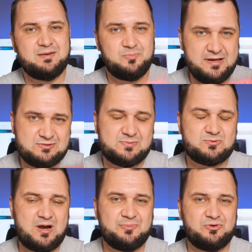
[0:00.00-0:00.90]
please
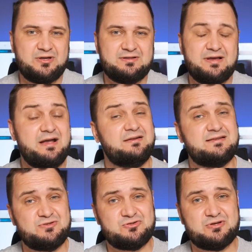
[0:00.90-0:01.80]
subscribe to it, and
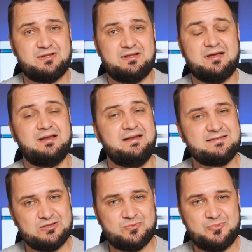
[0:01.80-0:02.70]
as usual,
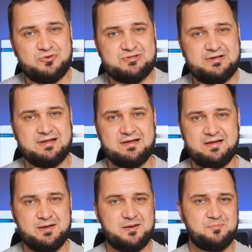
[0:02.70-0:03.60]
listen to my music,
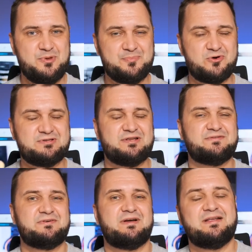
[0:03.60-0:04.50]
be
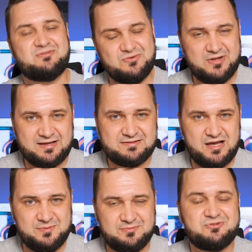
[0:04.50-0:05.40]
positive, and I'll see you next
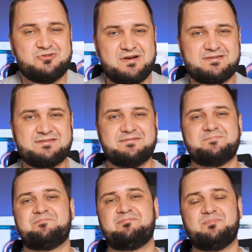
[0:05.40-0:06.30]
time. Cheers,
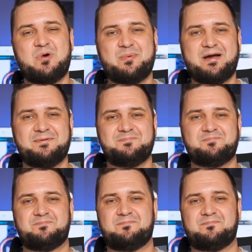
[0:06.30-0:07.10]
bye bye.